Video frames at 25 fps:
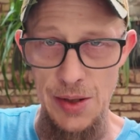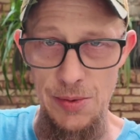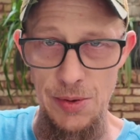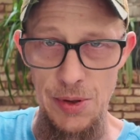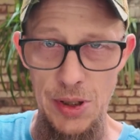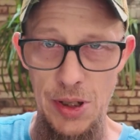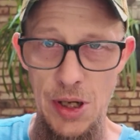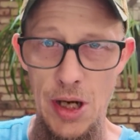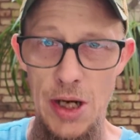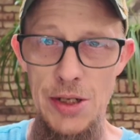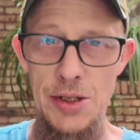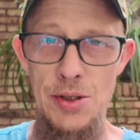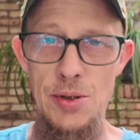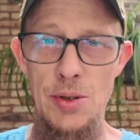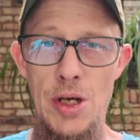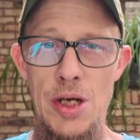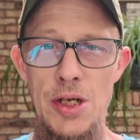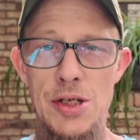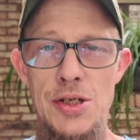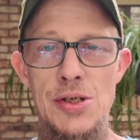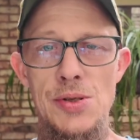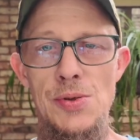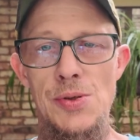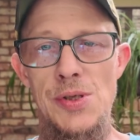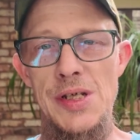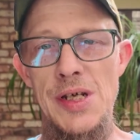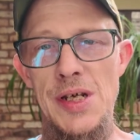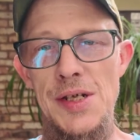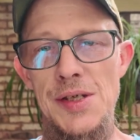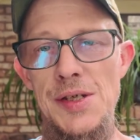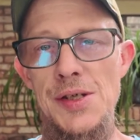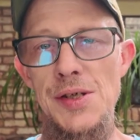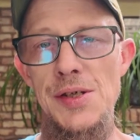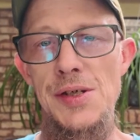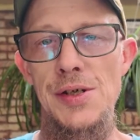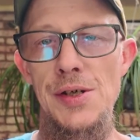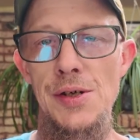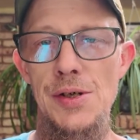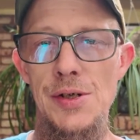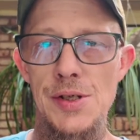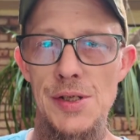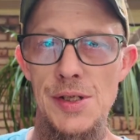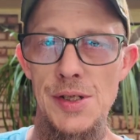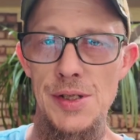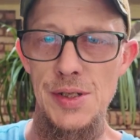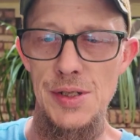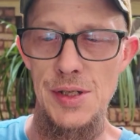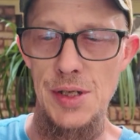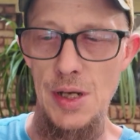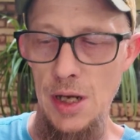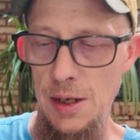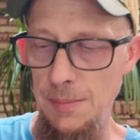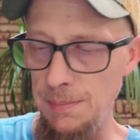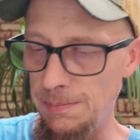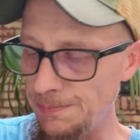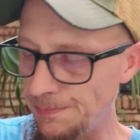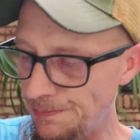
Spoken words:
that would have gotten you like 2 sets at Sears at the time.